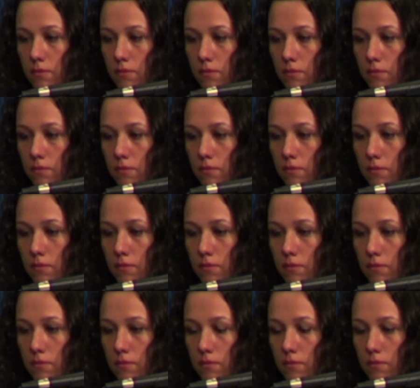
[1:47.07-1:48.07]

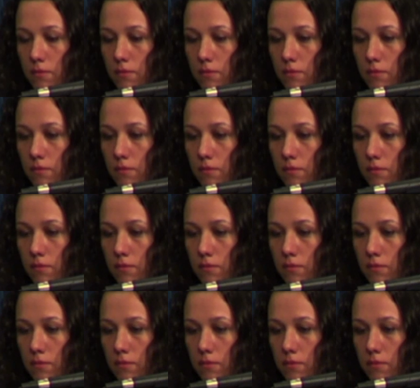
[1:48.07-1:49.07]

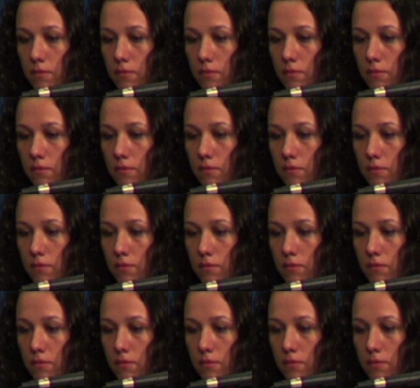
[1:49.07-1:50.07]

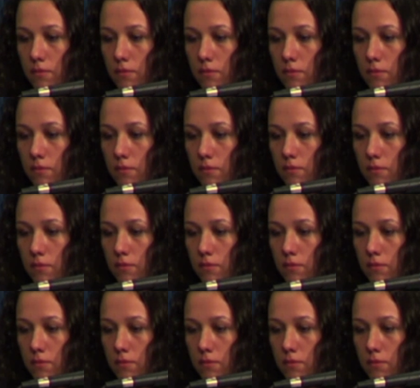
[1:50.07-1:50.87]
No words are spoken by the person on screen.